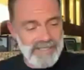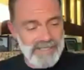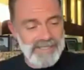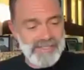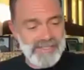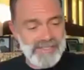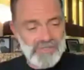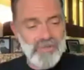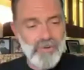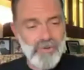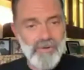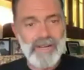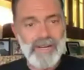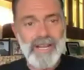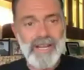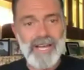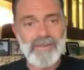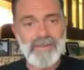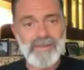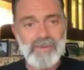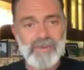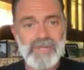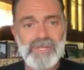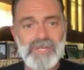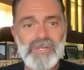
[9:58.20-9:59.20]
this
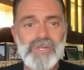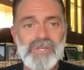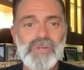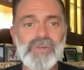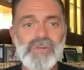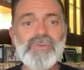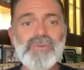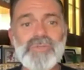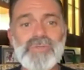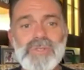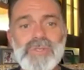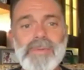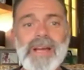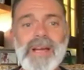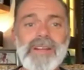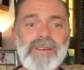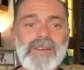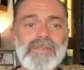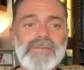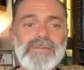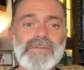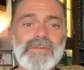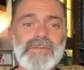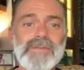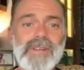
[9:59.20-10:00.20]
storyline with a huge amount
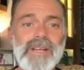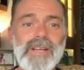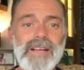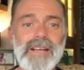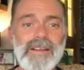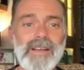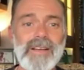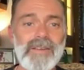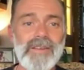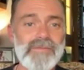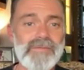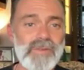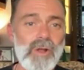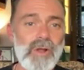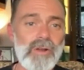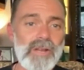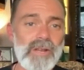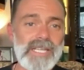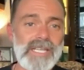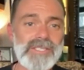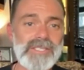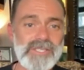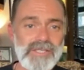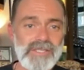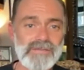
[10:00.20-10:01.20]
of
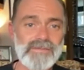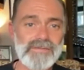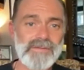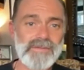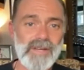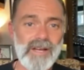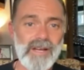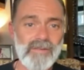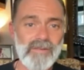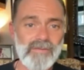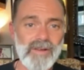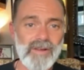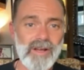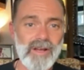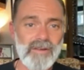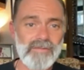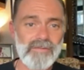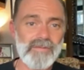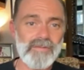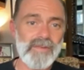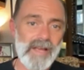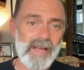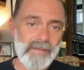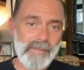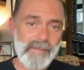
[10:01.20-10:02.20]
knowledge
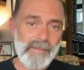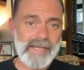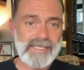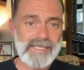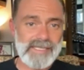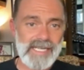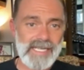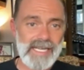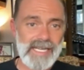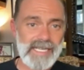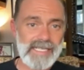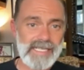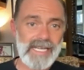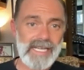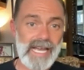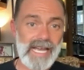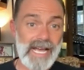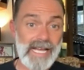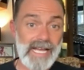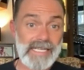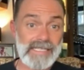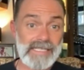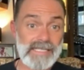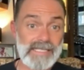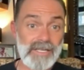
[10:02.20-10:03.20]
of MND
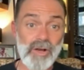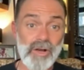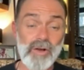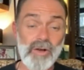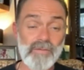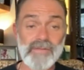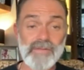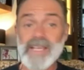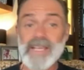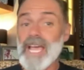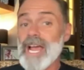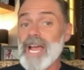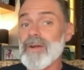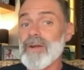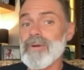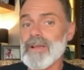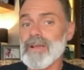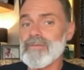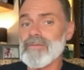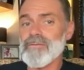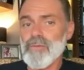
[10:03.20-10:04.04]
and of caring